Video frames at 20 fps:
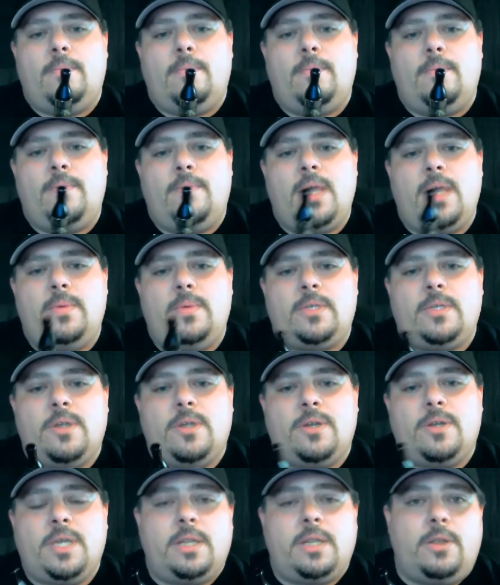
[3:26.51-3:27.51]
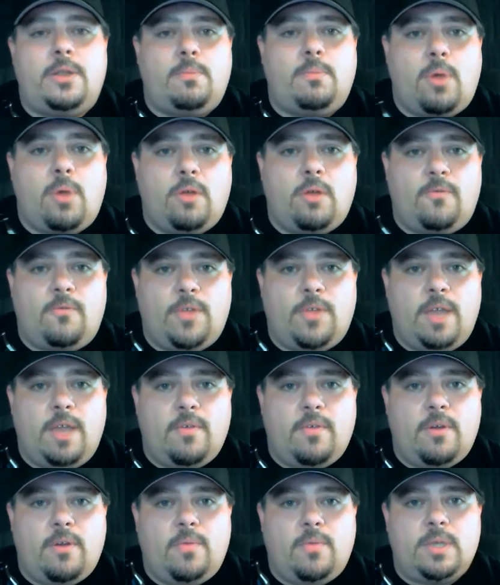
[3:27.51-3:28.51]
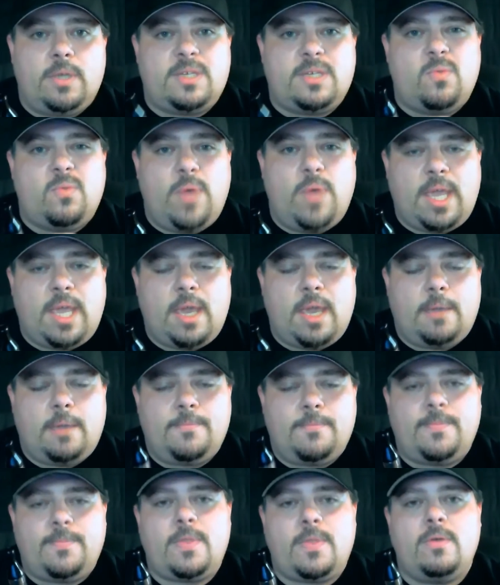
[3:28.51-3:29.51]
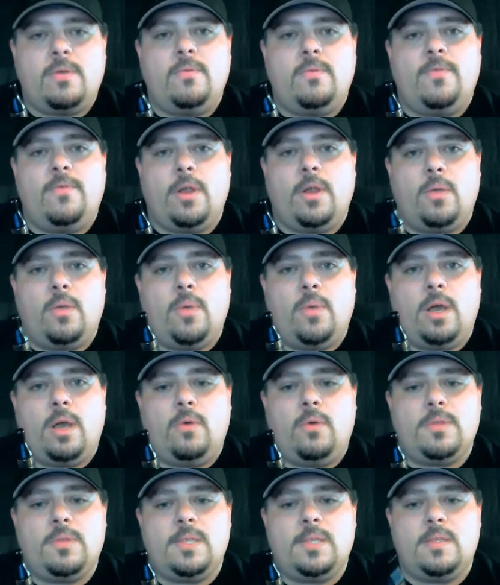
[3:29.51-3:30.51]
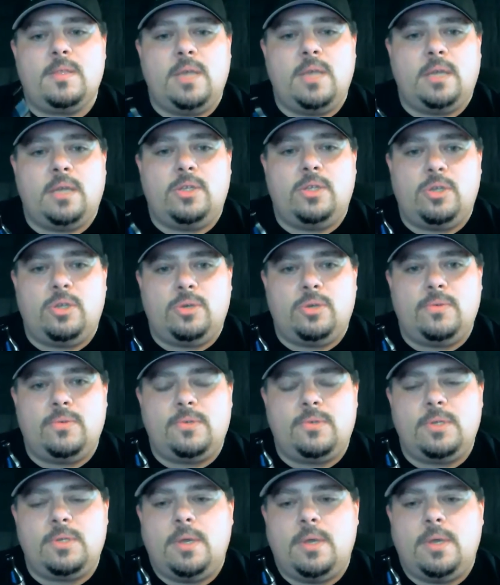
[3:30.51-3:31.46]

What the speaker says: they would start to get a little burnt flavor. It wasn't wicking very well with the thick juice.